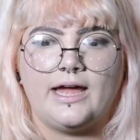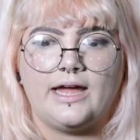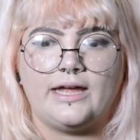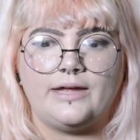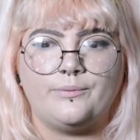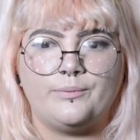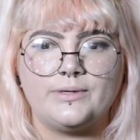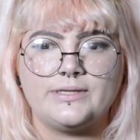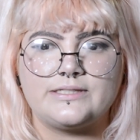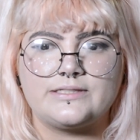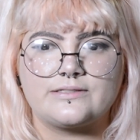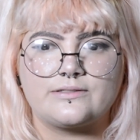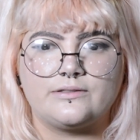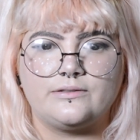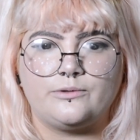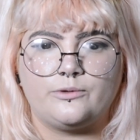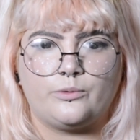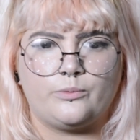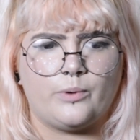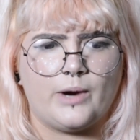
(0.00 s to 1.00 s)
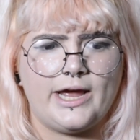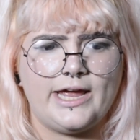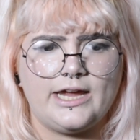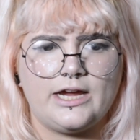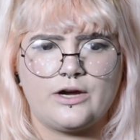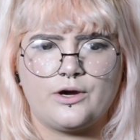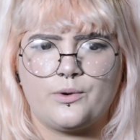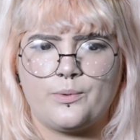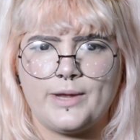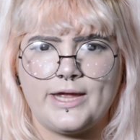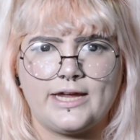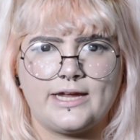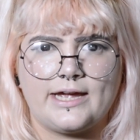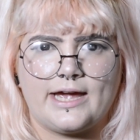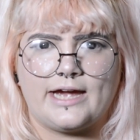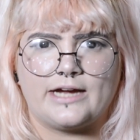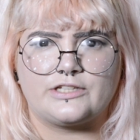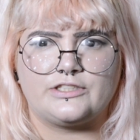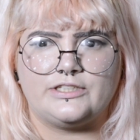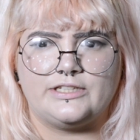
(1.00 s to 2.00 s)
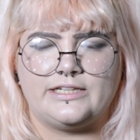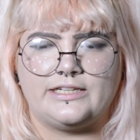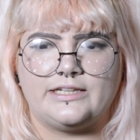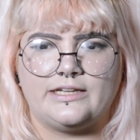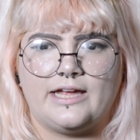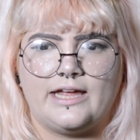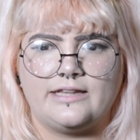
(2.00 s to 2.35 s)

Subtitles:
It was quite quick actually,